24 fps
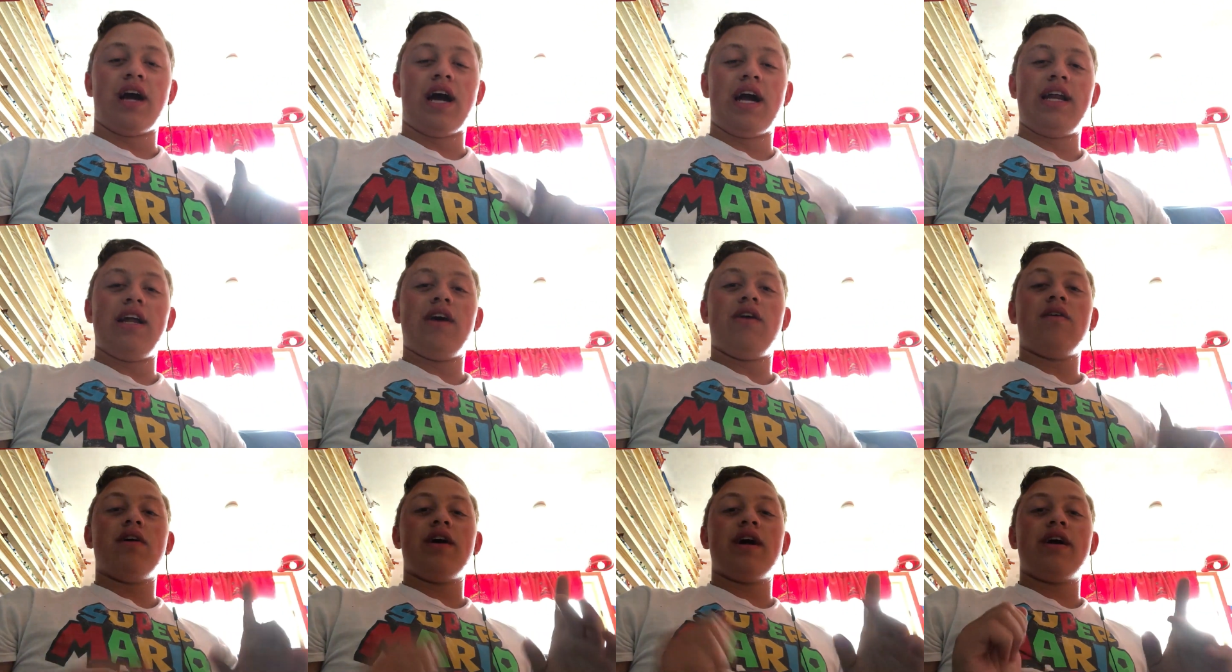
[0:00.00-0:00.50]
I
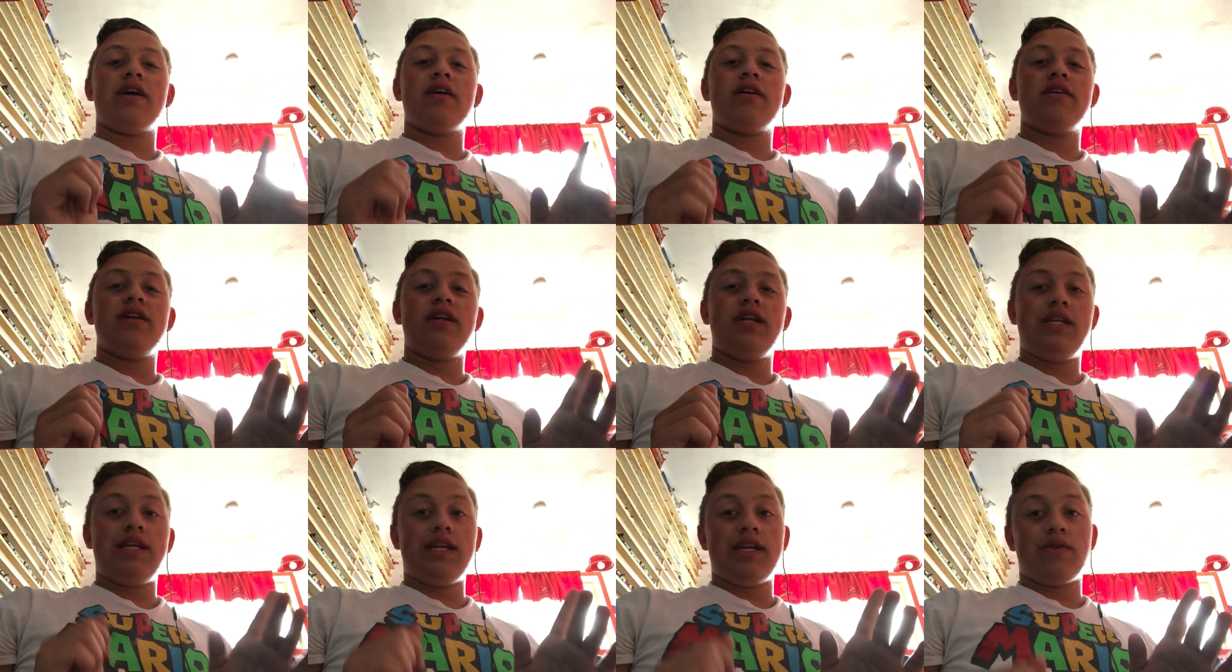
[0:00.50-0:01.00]
know I
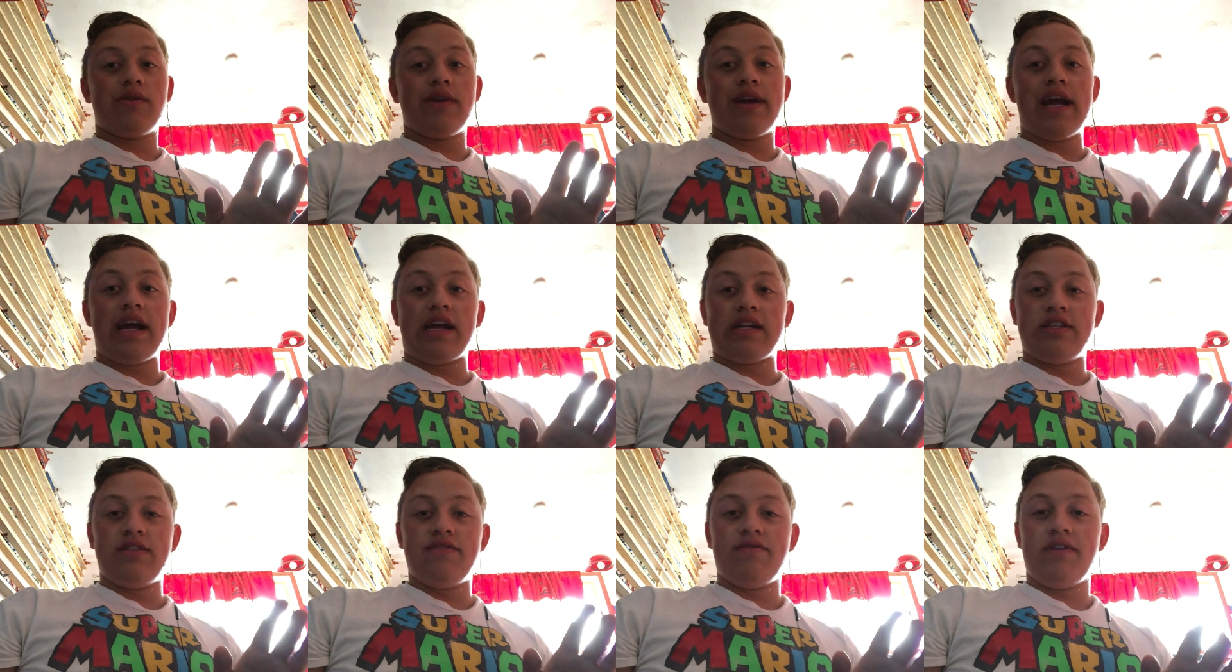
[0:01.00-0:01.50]
already did a
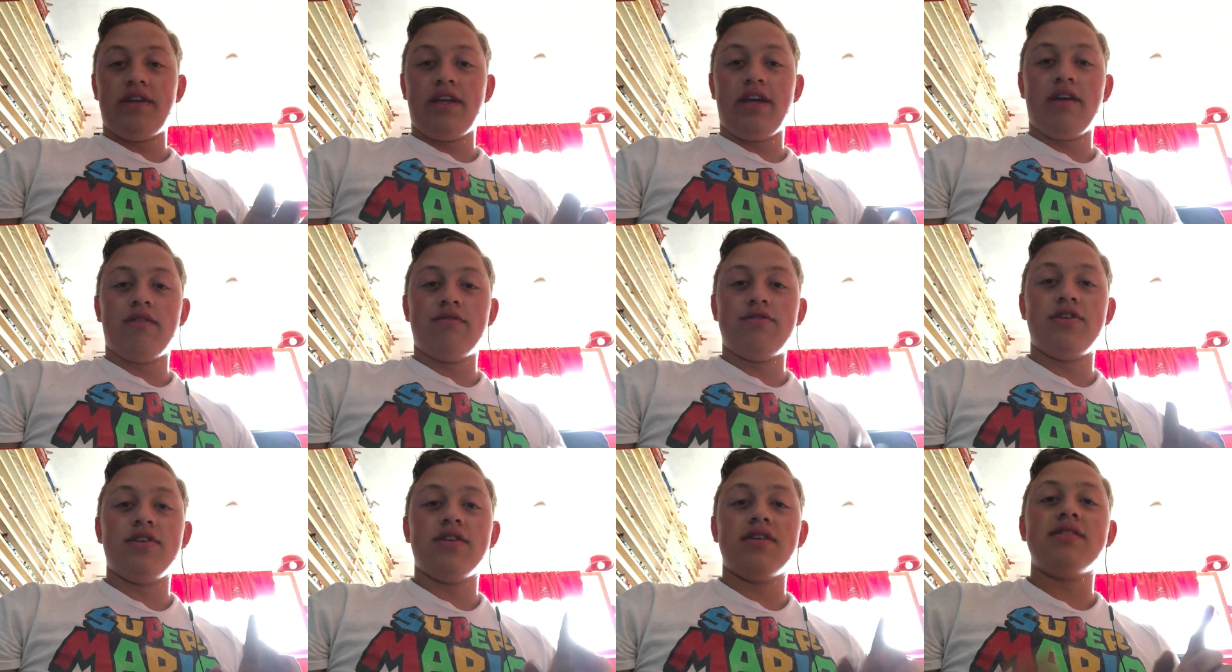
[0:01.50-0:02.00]
reaction
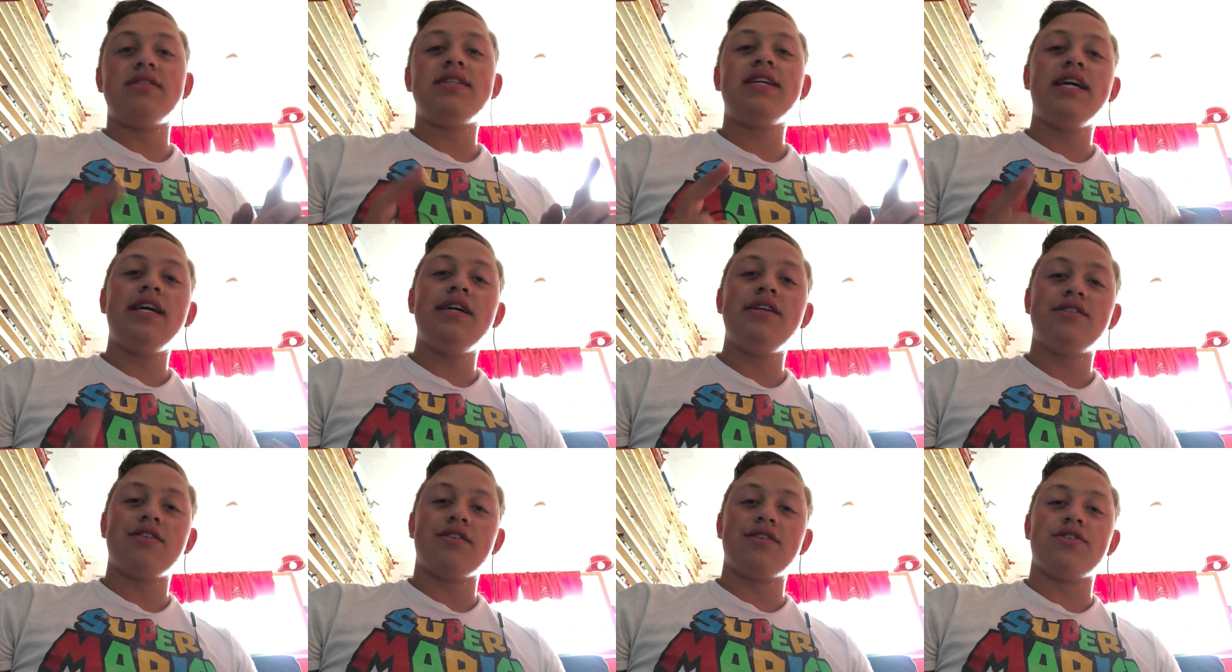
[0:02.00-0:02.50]
video to the
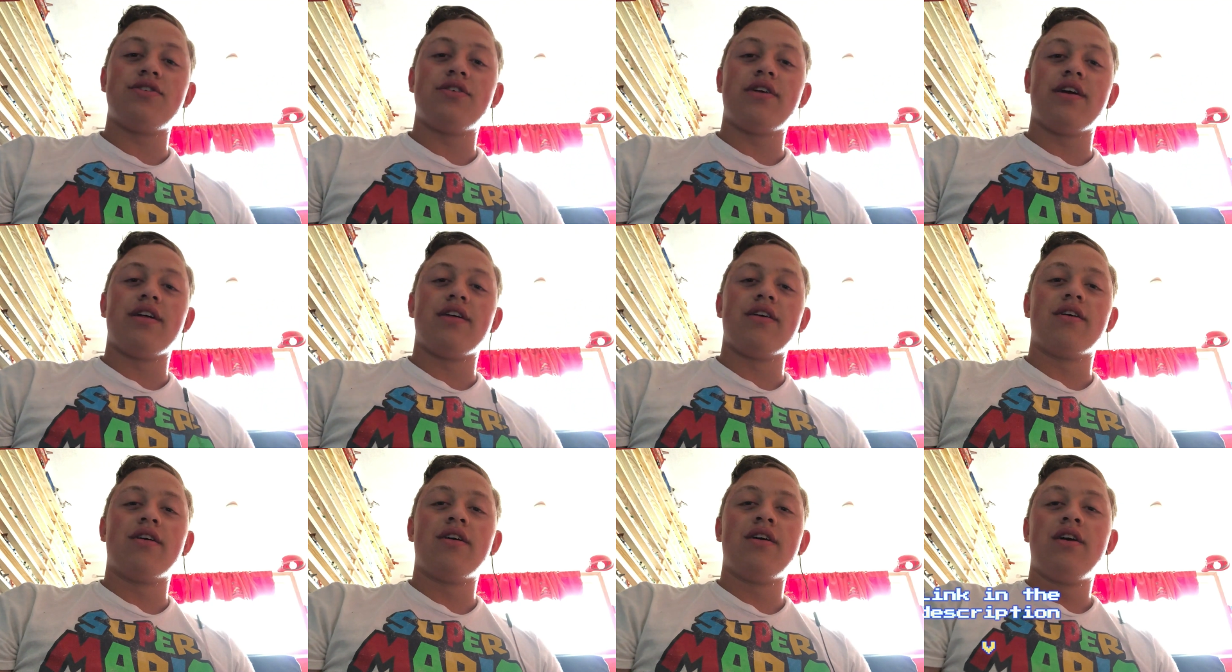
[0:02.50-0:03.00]
teaser
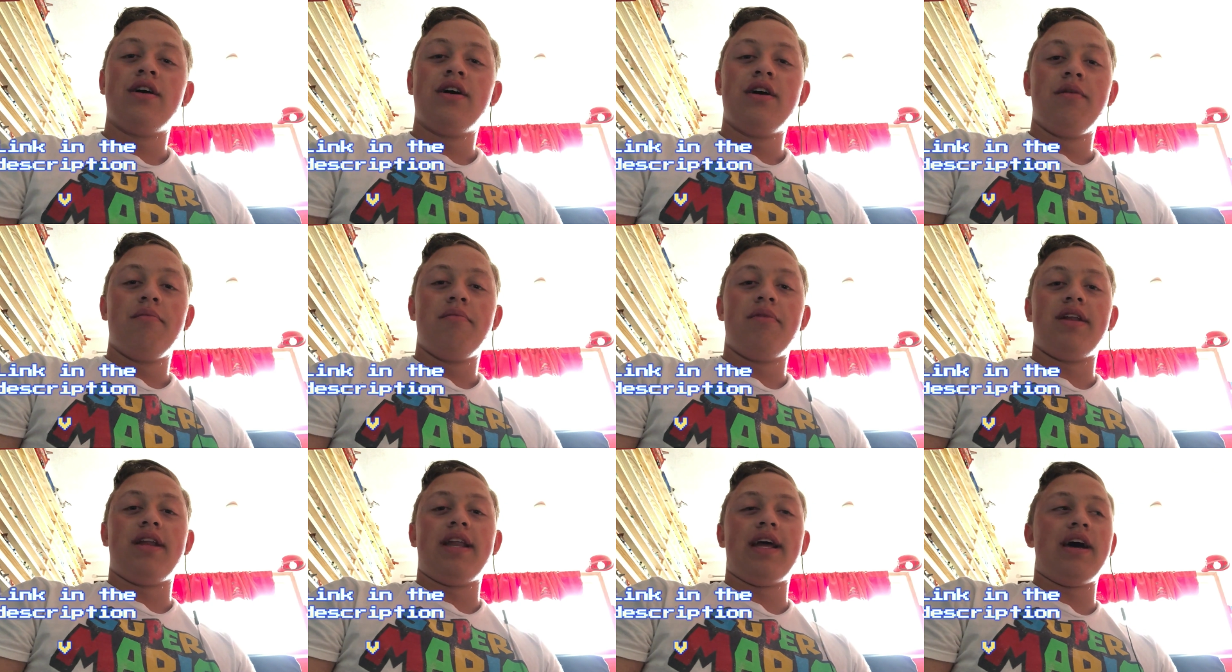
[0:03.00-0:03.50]
trailer,
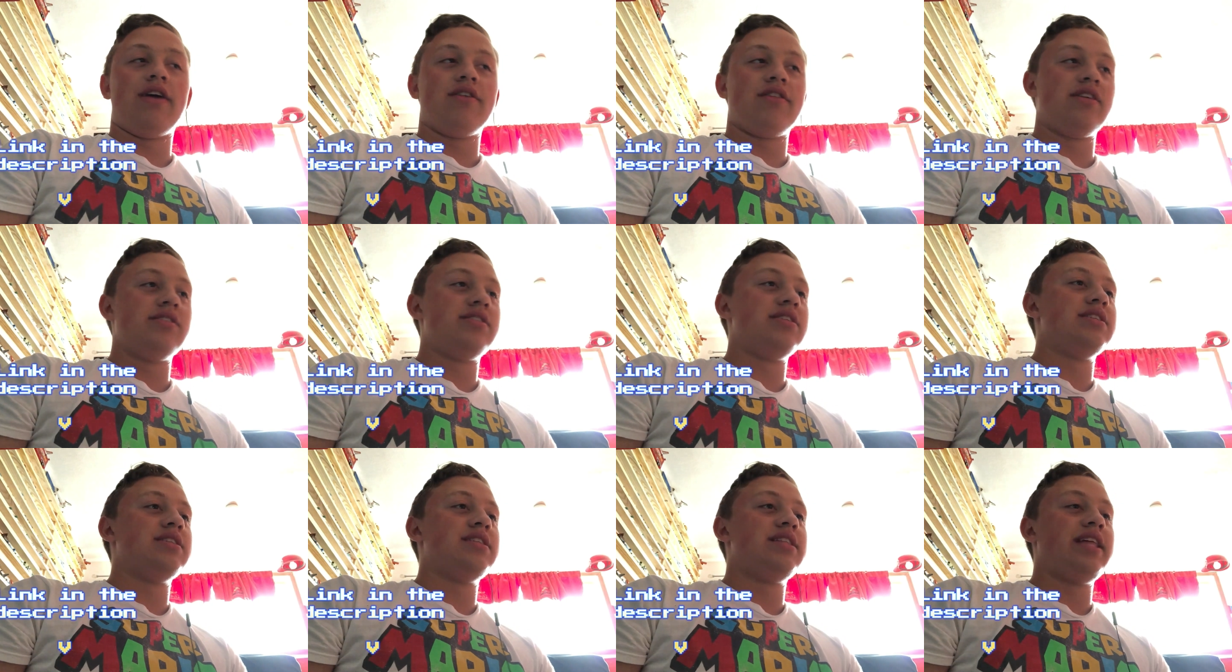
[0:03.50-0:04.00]
but now
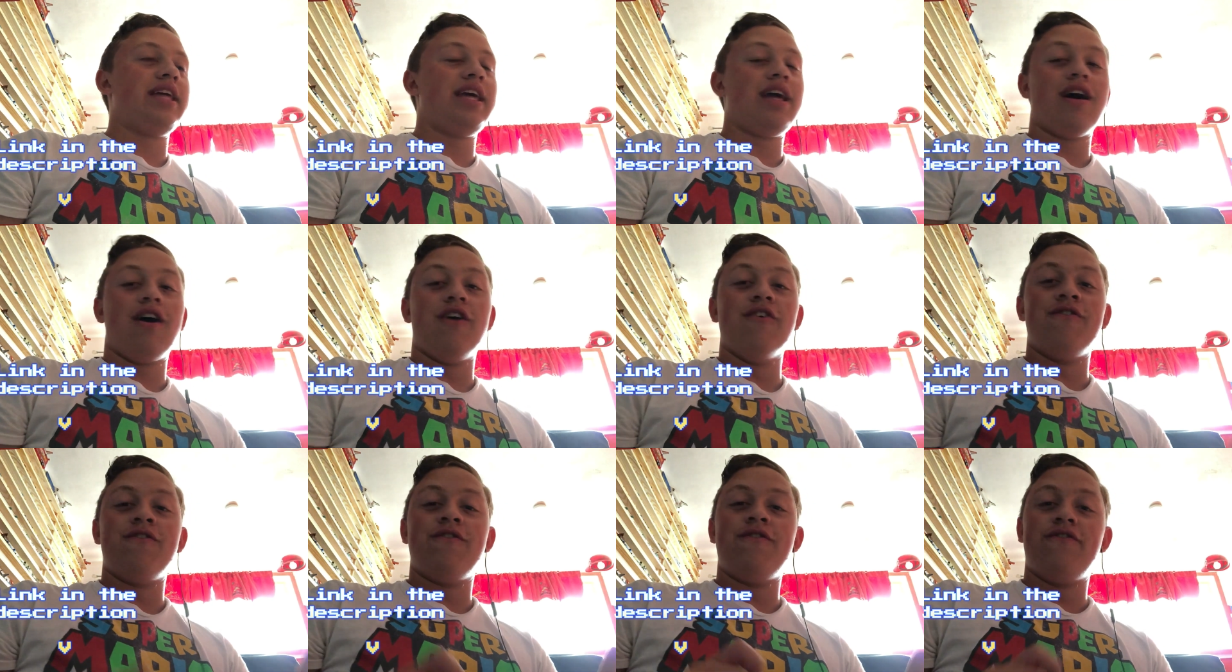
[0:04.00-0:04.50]
this is the
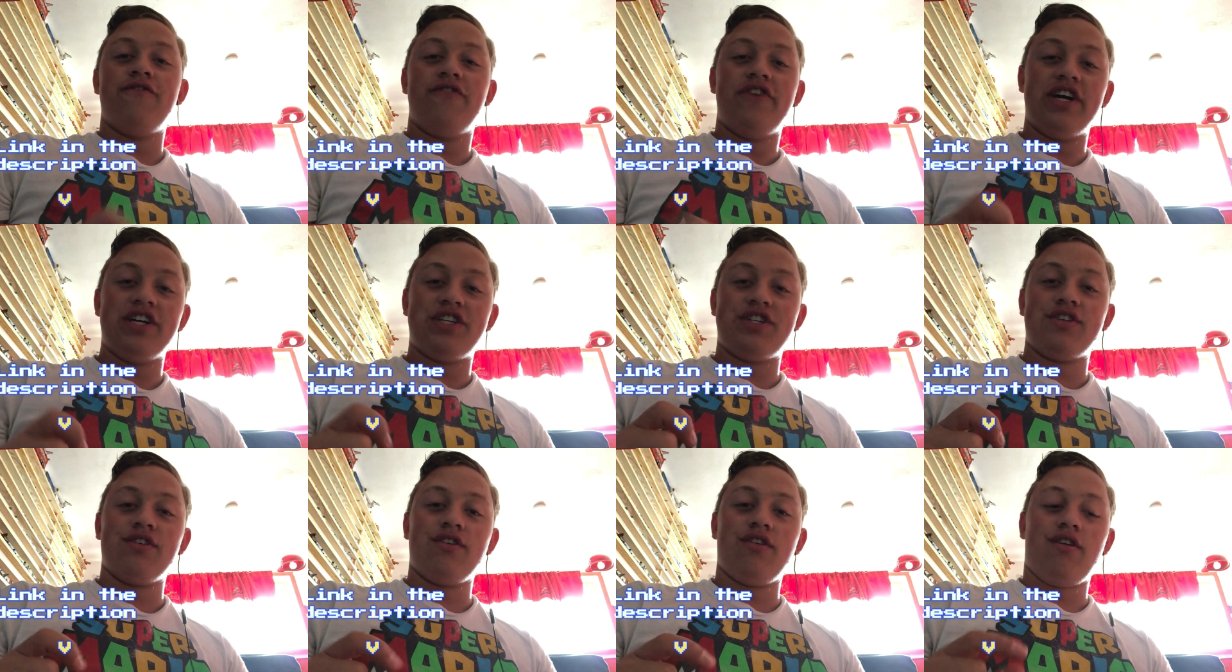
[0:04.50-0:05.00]

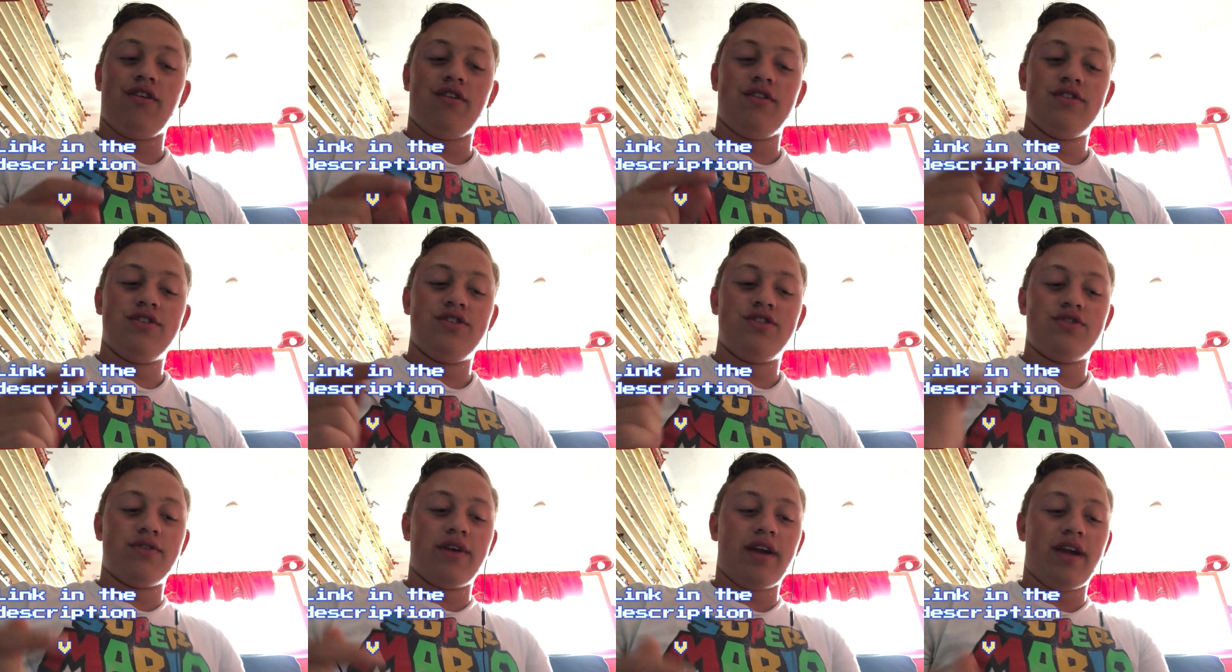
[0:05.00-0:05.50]
official
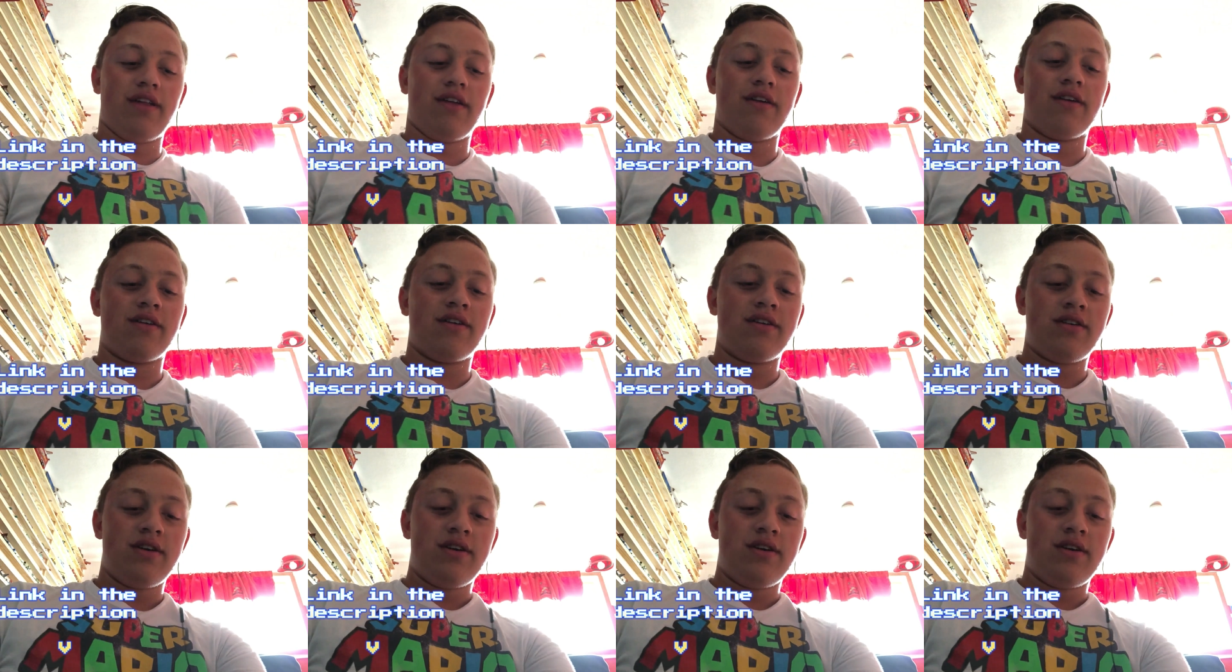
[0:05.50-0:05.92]
trailer.